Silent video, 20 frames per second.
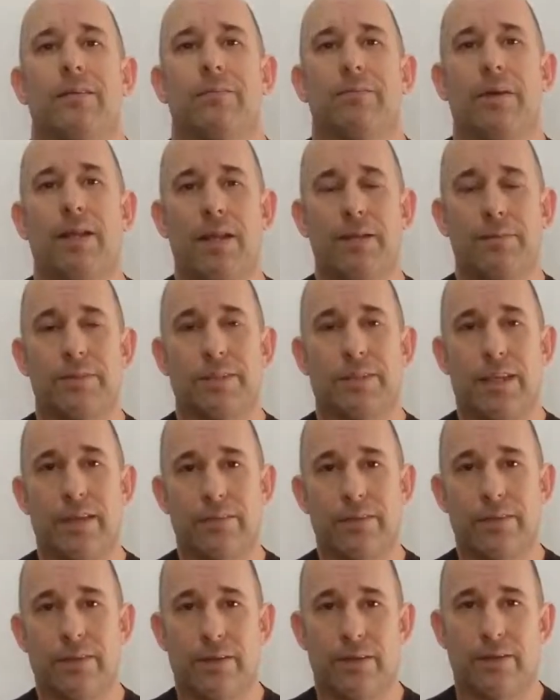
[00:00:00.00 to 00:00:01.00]
My name is
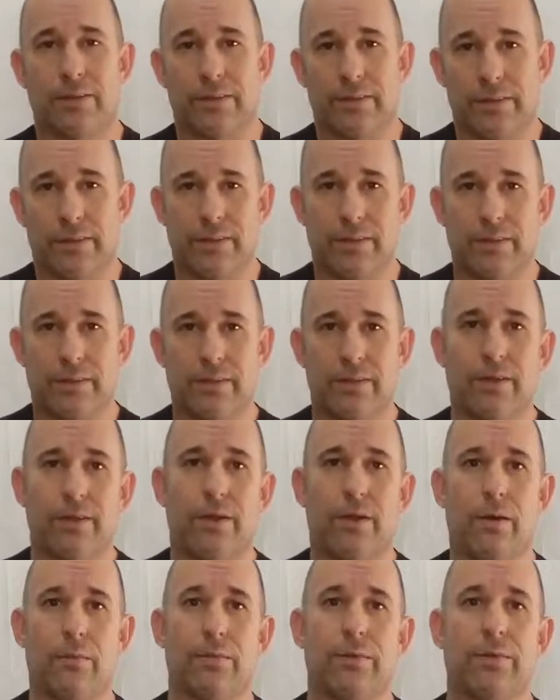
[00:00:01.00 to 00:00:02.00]
Kevin Gunner,
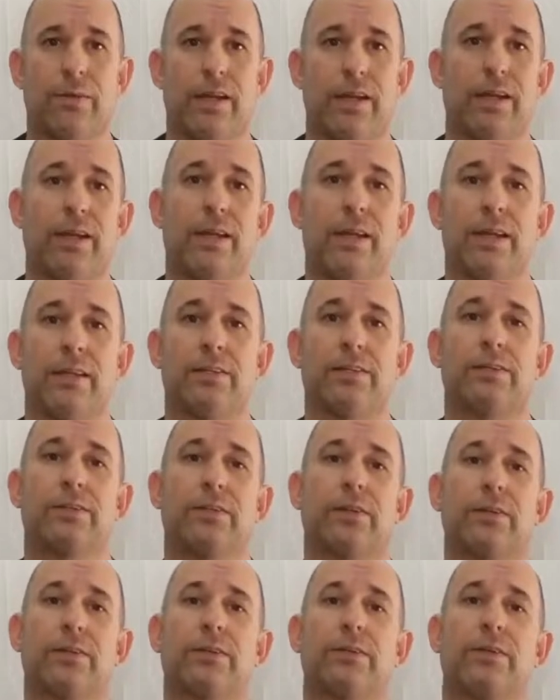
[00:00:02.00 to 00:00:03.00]
owner and head
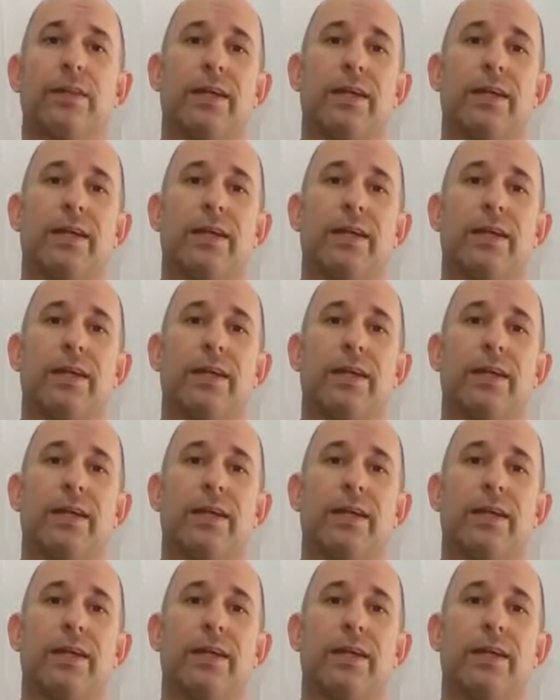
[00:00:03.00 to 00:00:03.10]
instructor